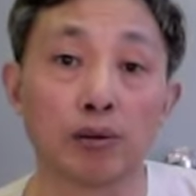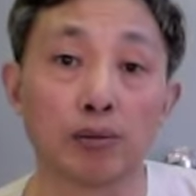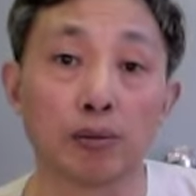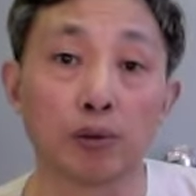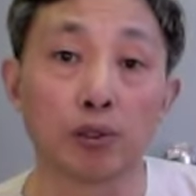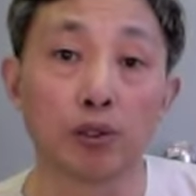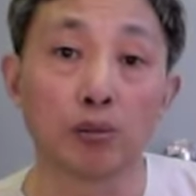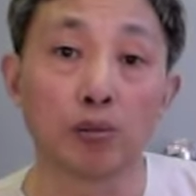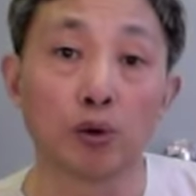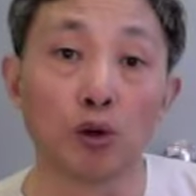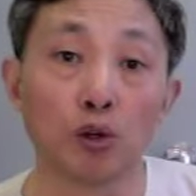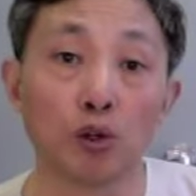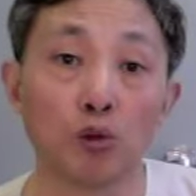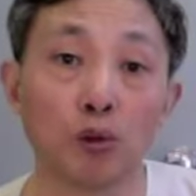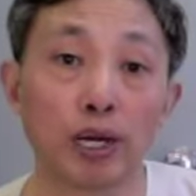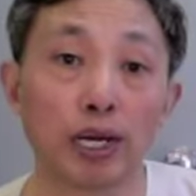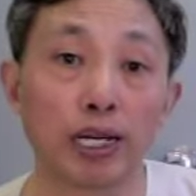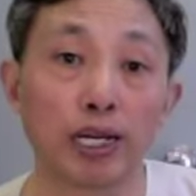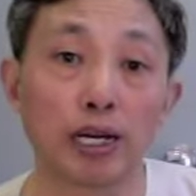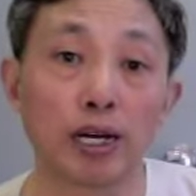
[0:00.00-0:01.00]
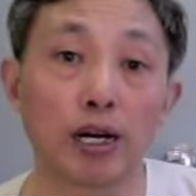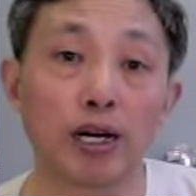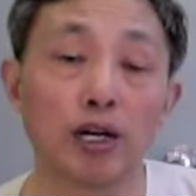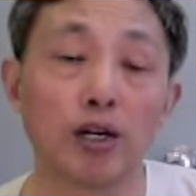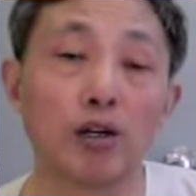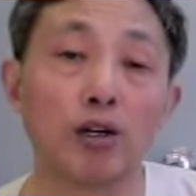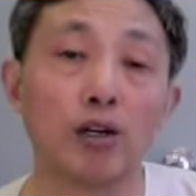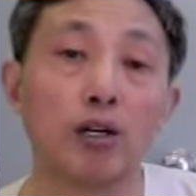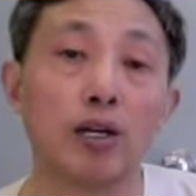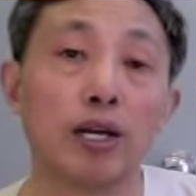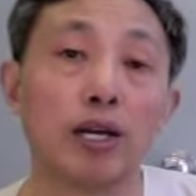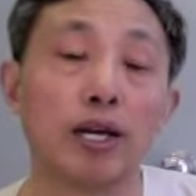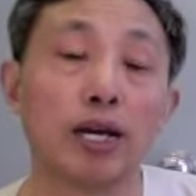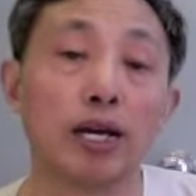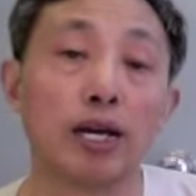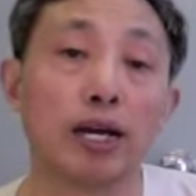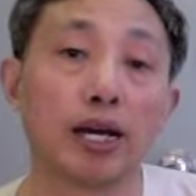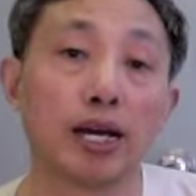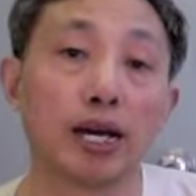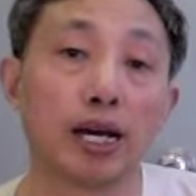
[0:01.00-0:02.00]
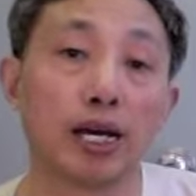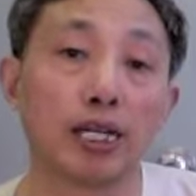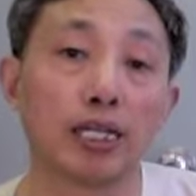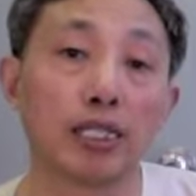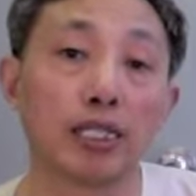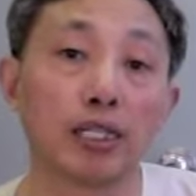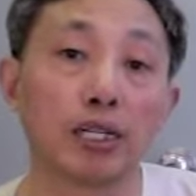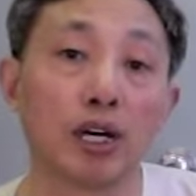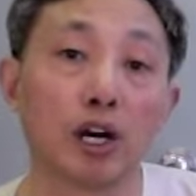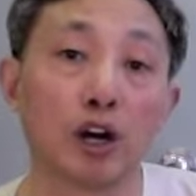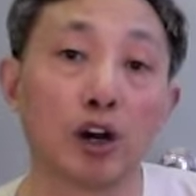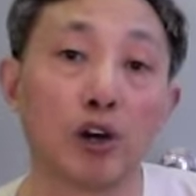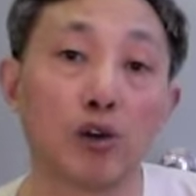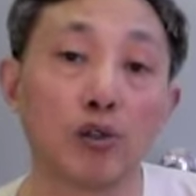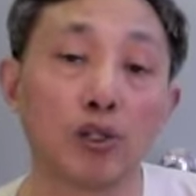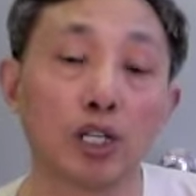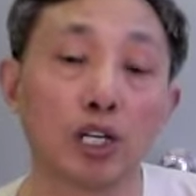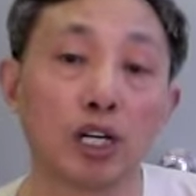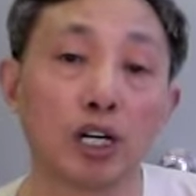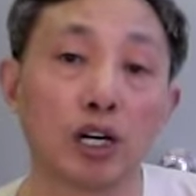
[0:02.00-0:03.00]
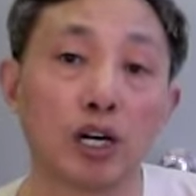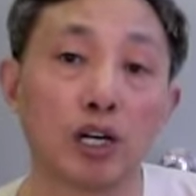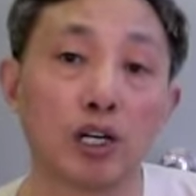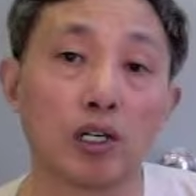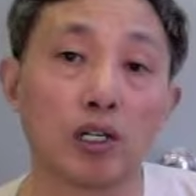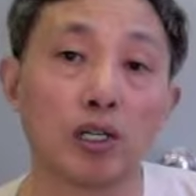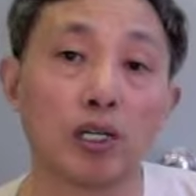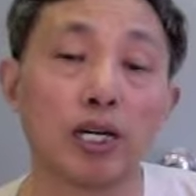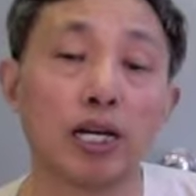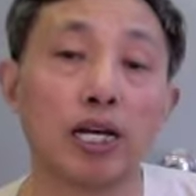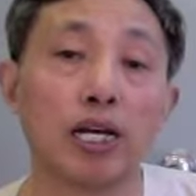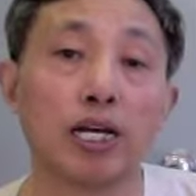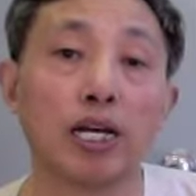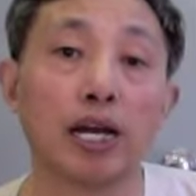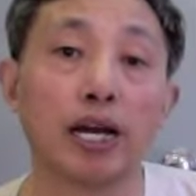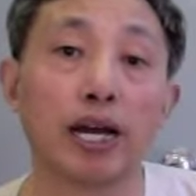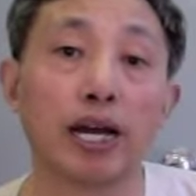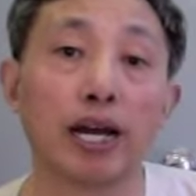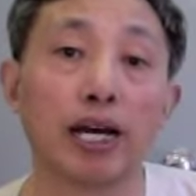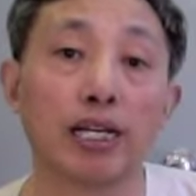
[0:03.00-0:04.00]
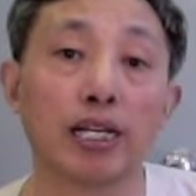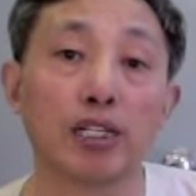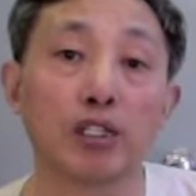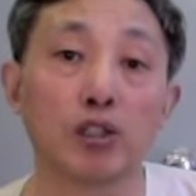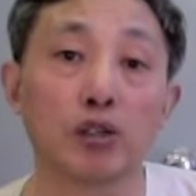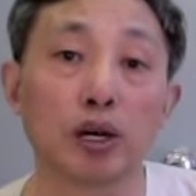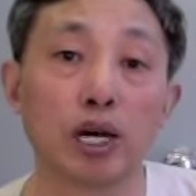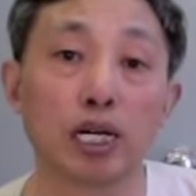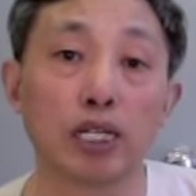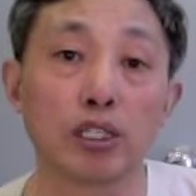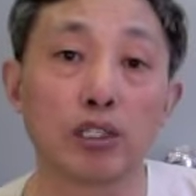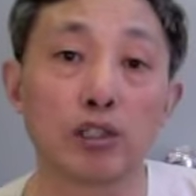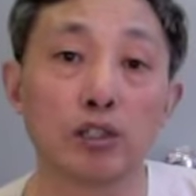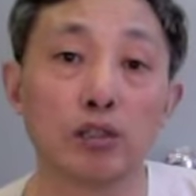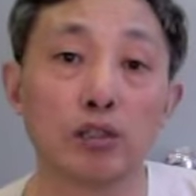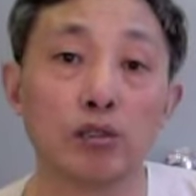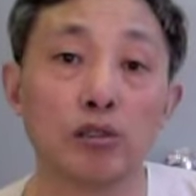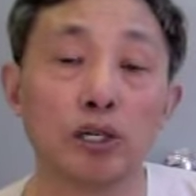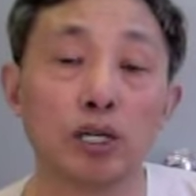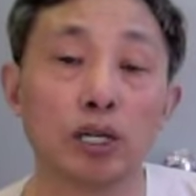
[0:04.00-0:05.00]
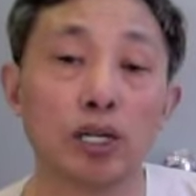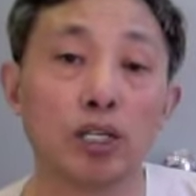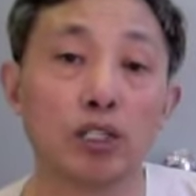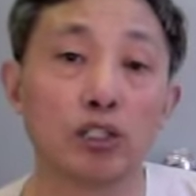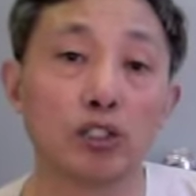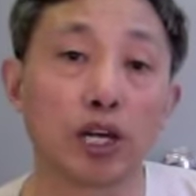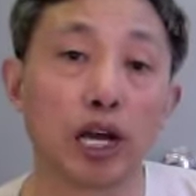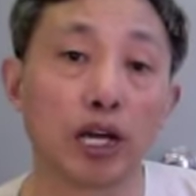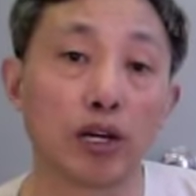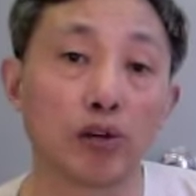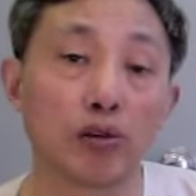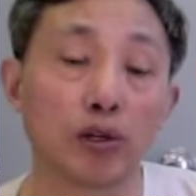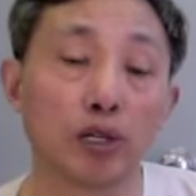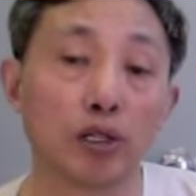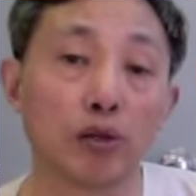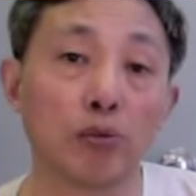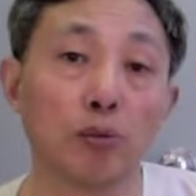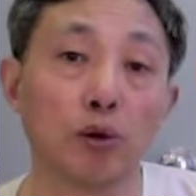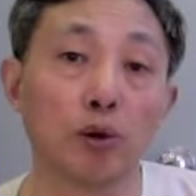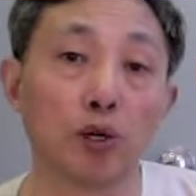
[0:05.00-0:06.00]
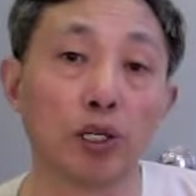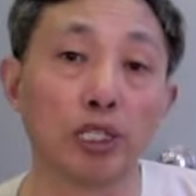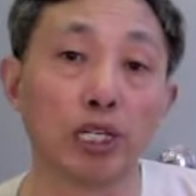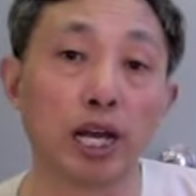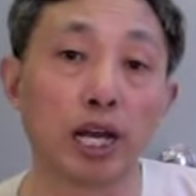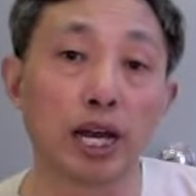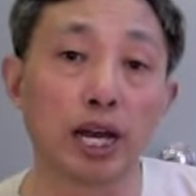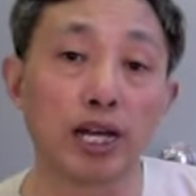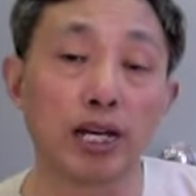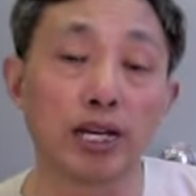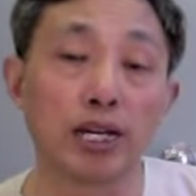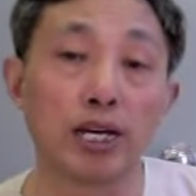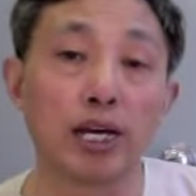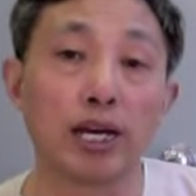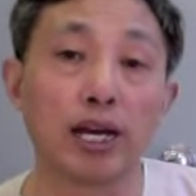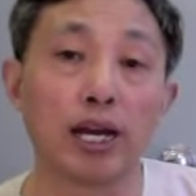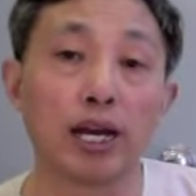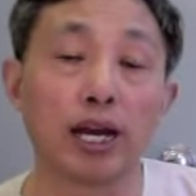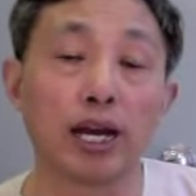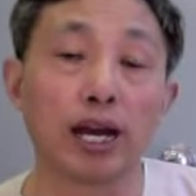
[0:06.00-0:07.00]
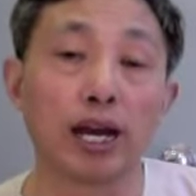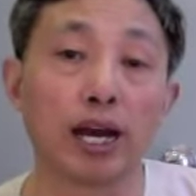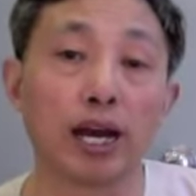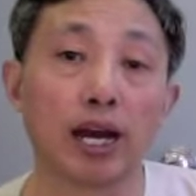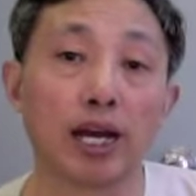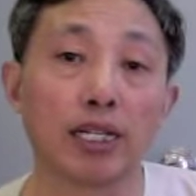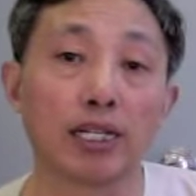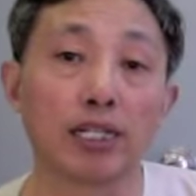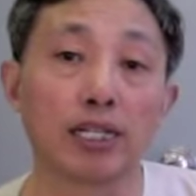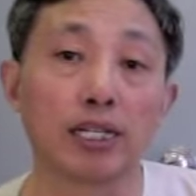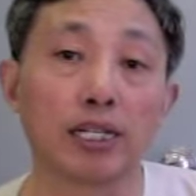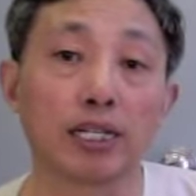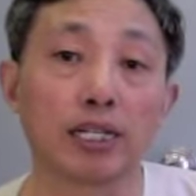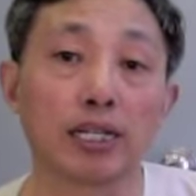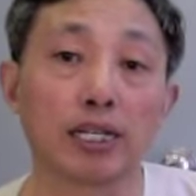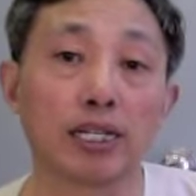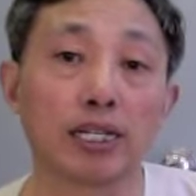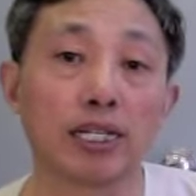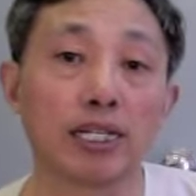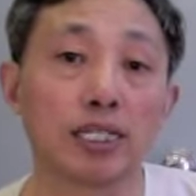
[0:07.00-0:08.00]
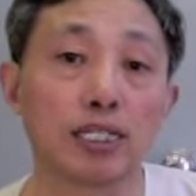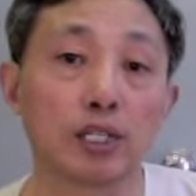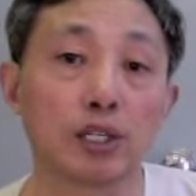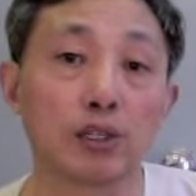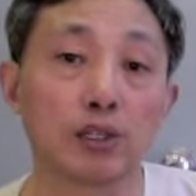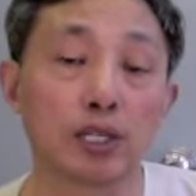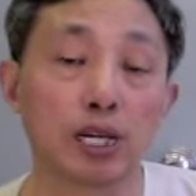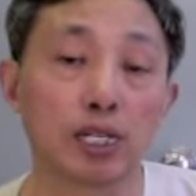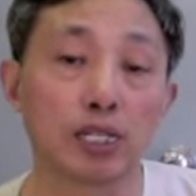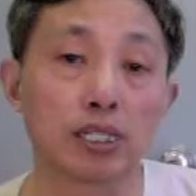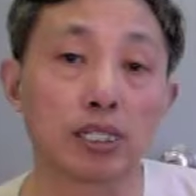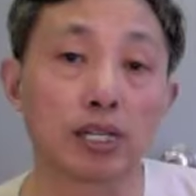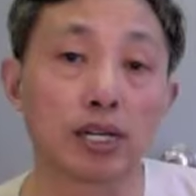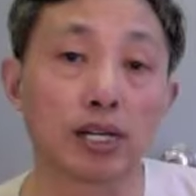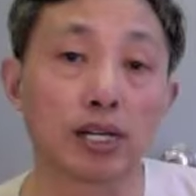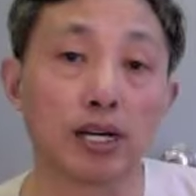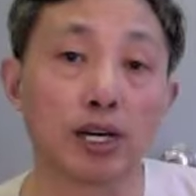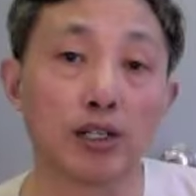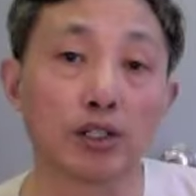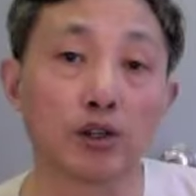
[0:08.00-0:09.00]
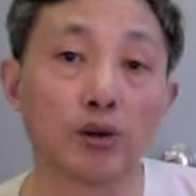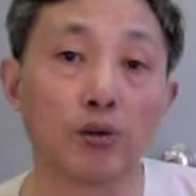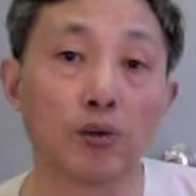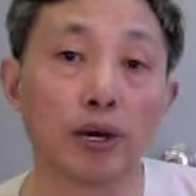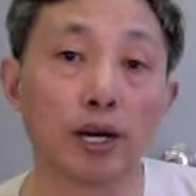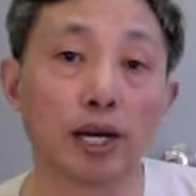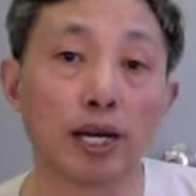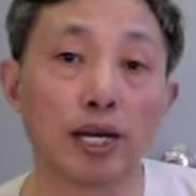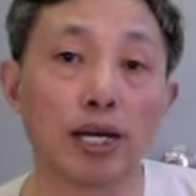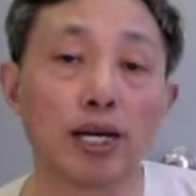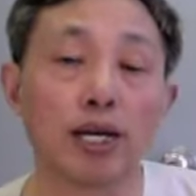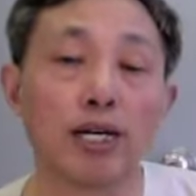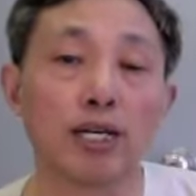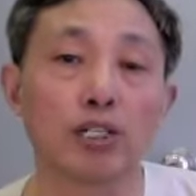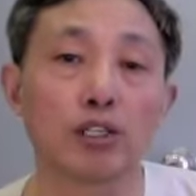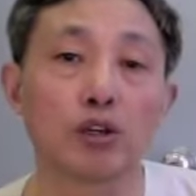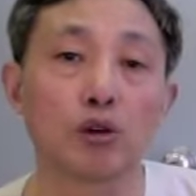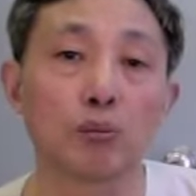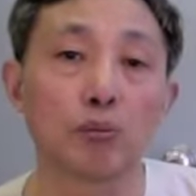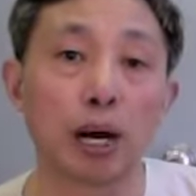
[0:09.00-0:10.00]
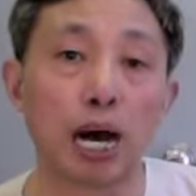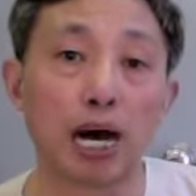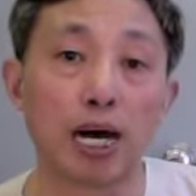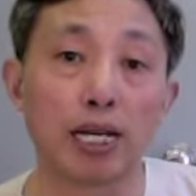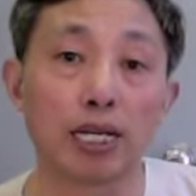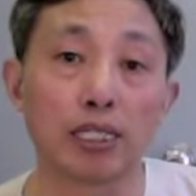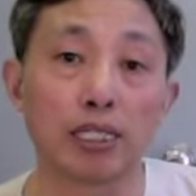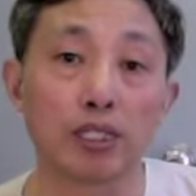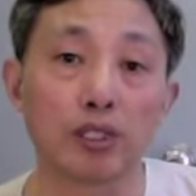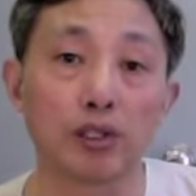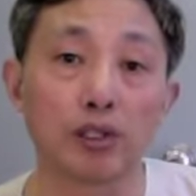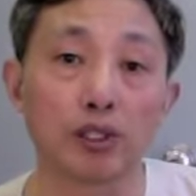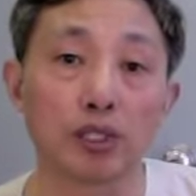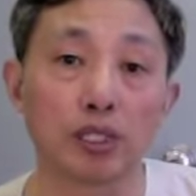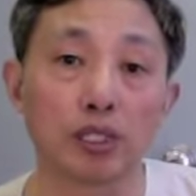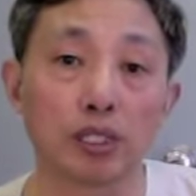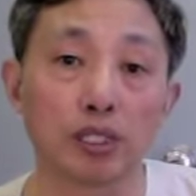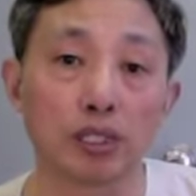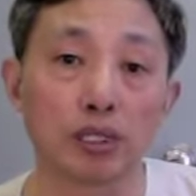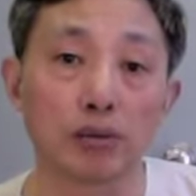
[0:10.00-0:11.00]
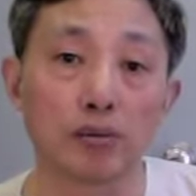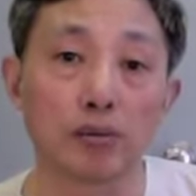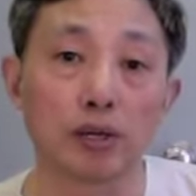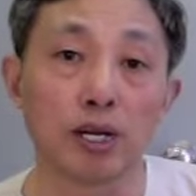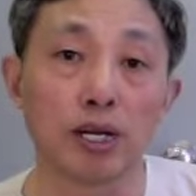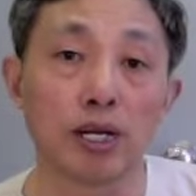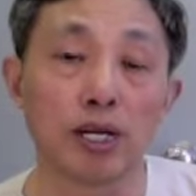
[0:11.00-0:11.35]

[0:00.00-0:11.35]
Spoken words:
put more red color and orange color, and try to generate more yin. And so that's the other way to balance your system.